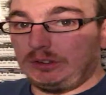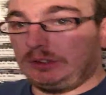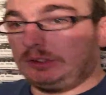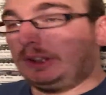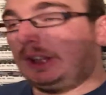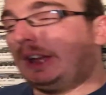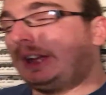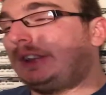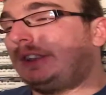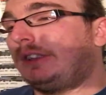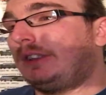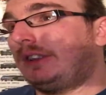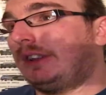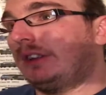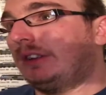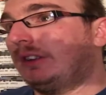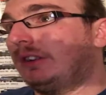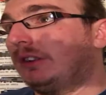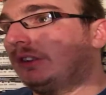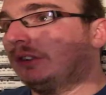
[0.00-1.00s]
Send
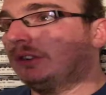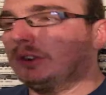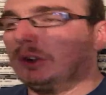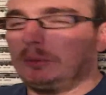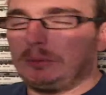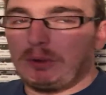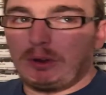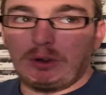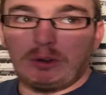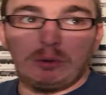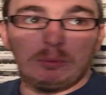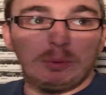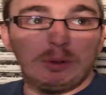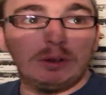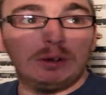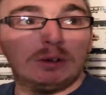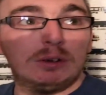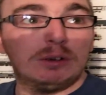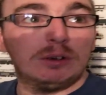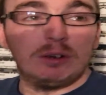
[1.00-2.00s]
it, come home,
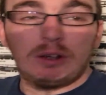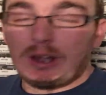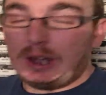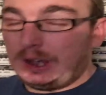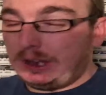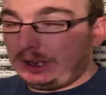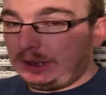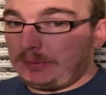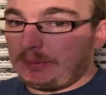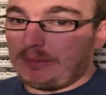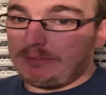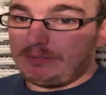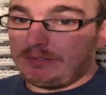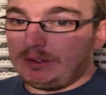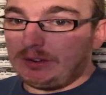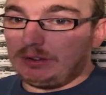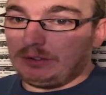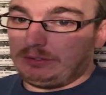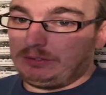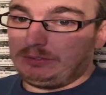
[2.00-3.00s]
edit
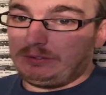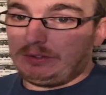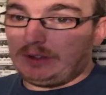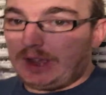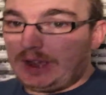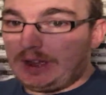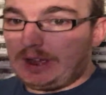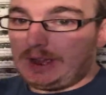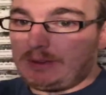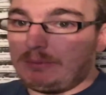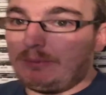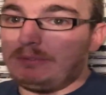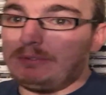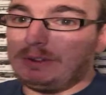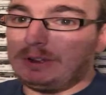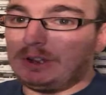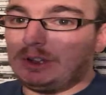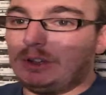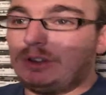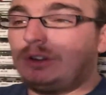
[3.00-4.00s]
my every
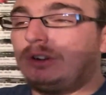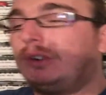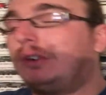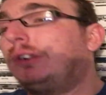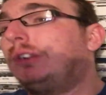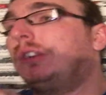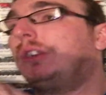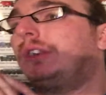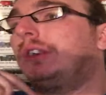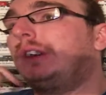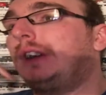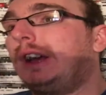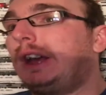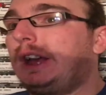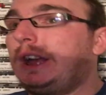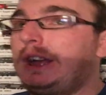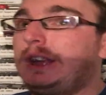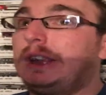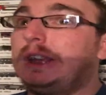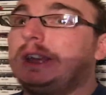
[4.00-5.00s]
video,
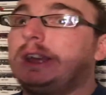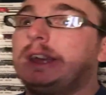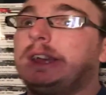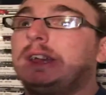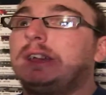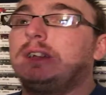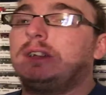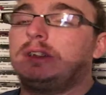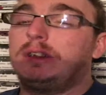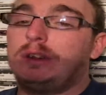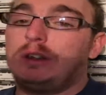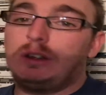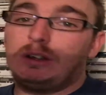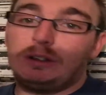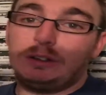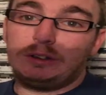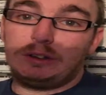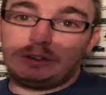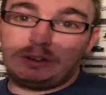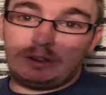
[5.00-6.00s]
edit
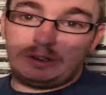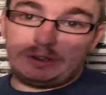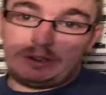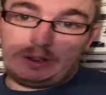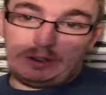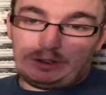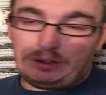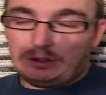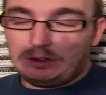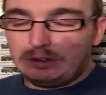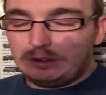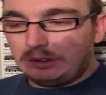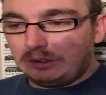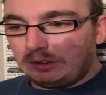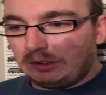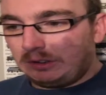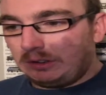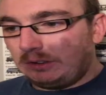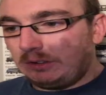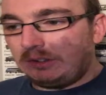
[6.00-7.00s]
it.
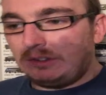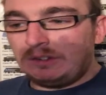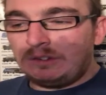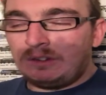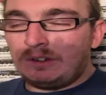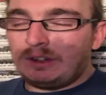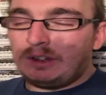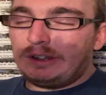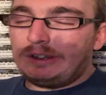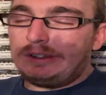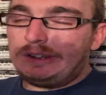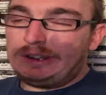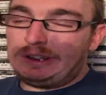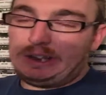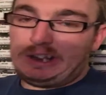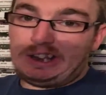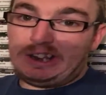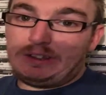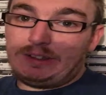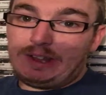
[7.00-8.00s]

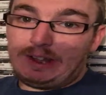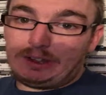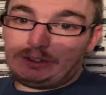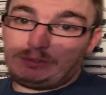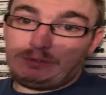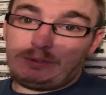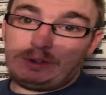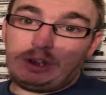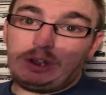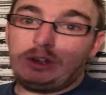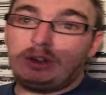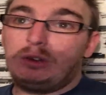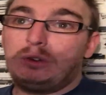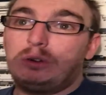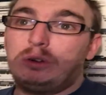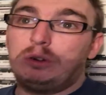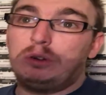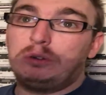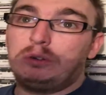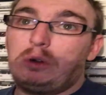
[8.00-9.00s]
In the next video,
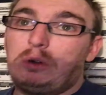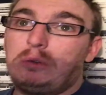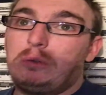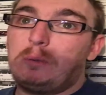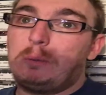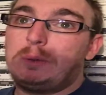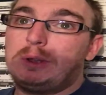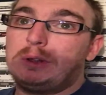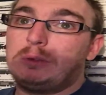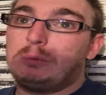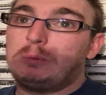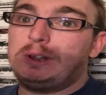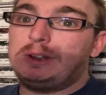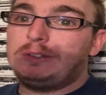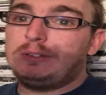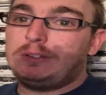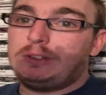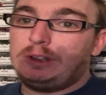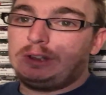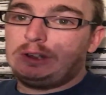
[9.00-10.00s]
what will be on
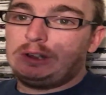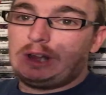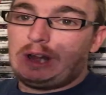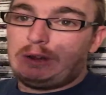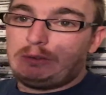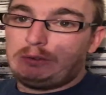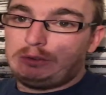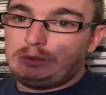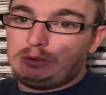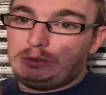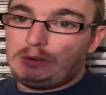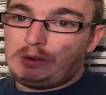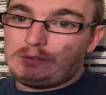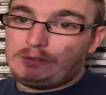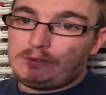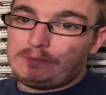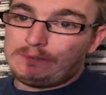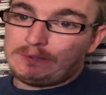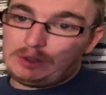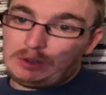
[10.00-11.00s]
Wednesday, I will do a
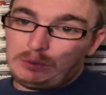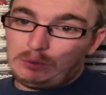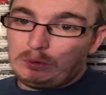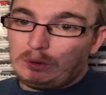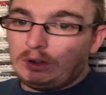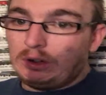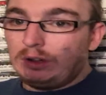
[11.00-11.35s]
review,